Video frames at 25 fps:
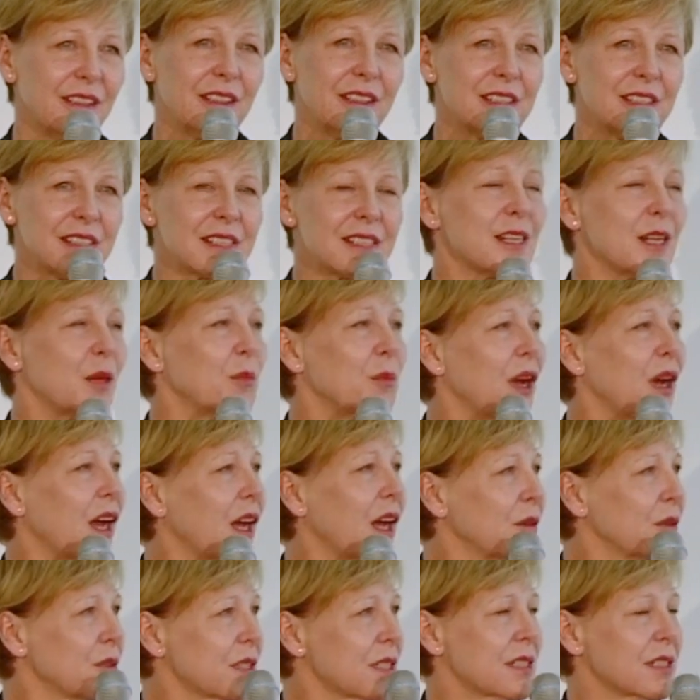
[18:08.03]
it
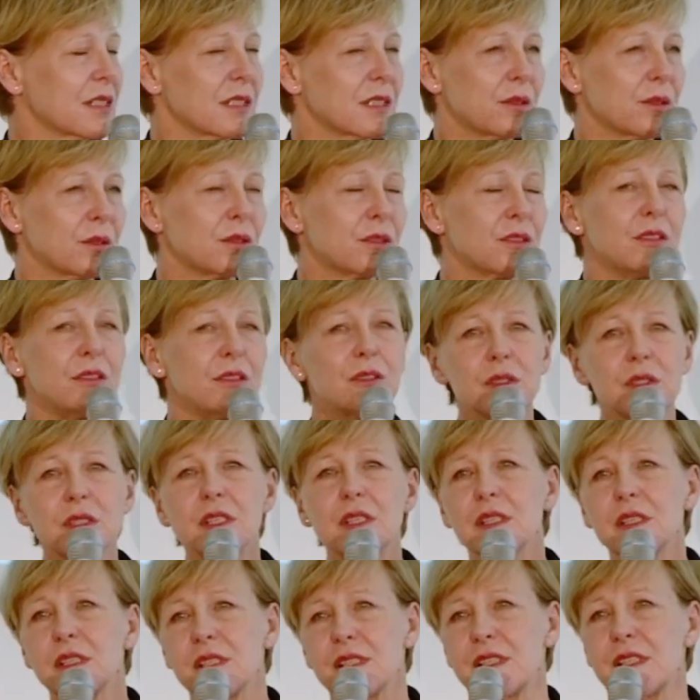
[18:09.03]
somehow. The good news
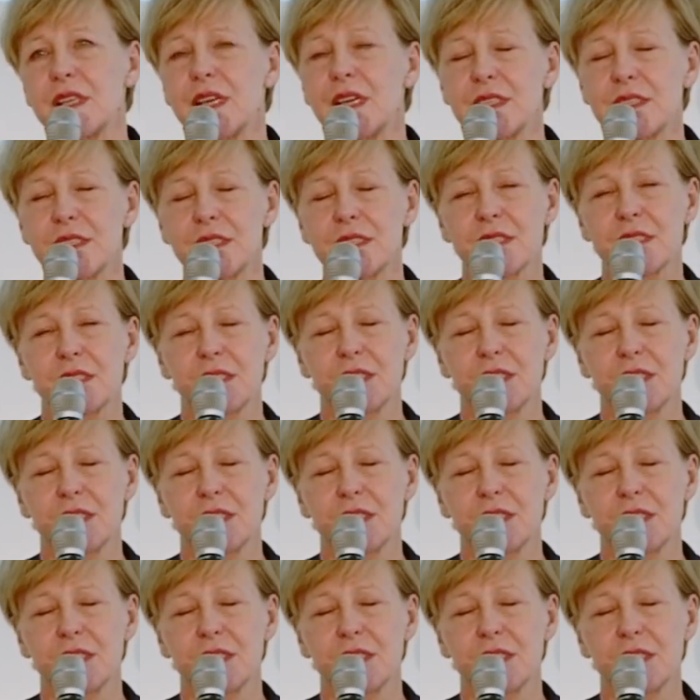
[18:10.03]
is that